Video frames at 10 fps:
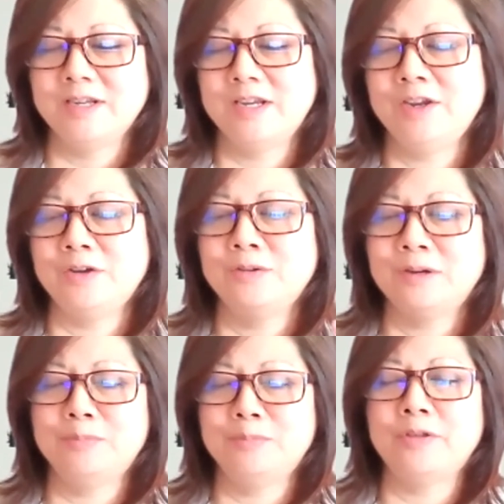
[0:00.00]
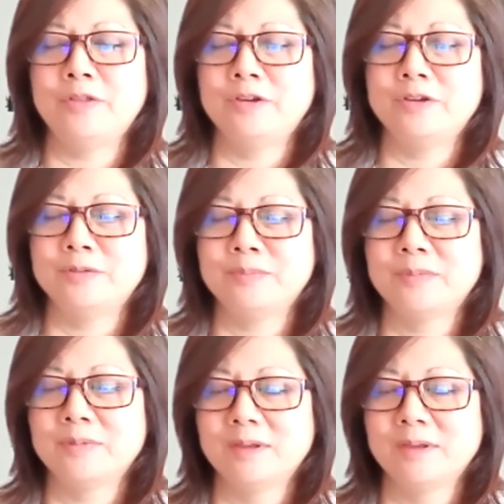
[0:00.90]
a brother,
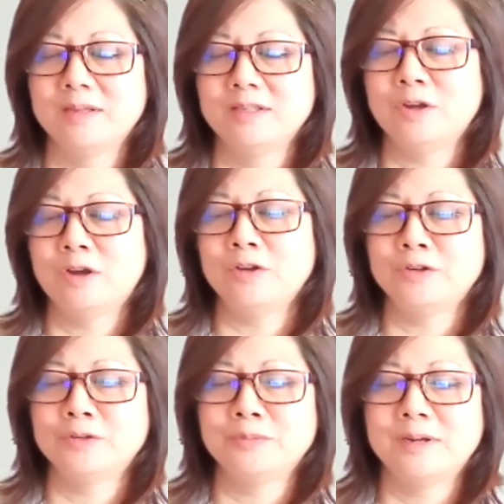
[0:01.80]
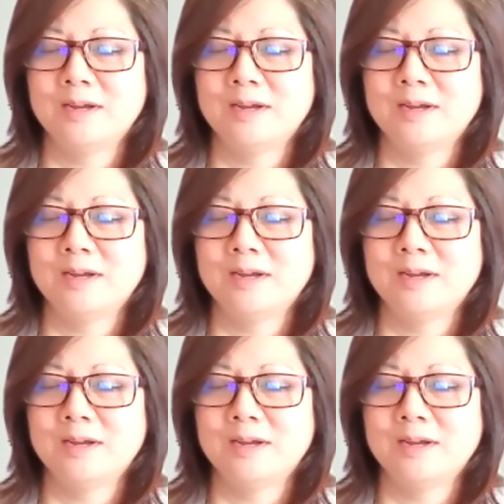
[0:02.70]
daughter,